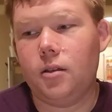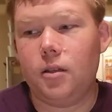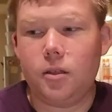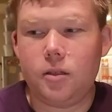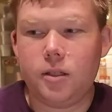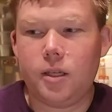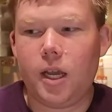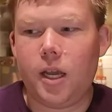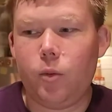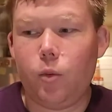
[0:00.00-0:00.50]

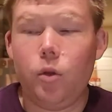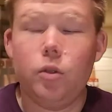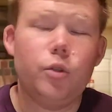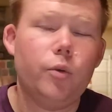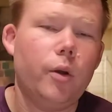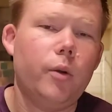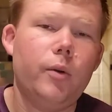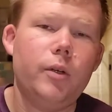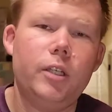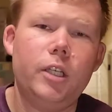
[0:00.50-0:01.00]
decide, well, do
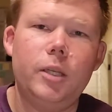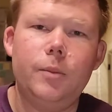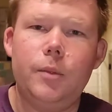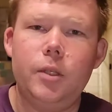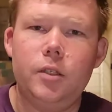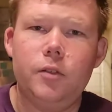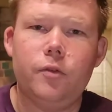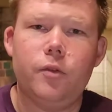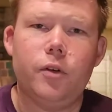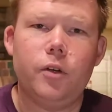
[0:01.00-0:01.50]
I want to keep
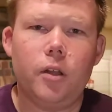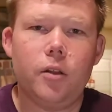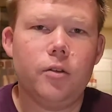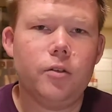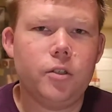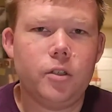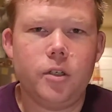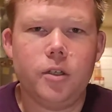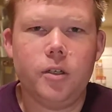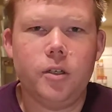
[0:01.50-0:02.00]
these for another
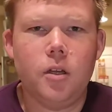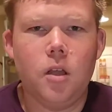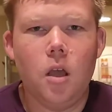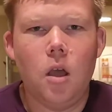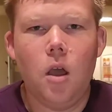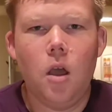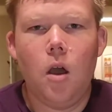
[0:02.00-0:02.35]
turn?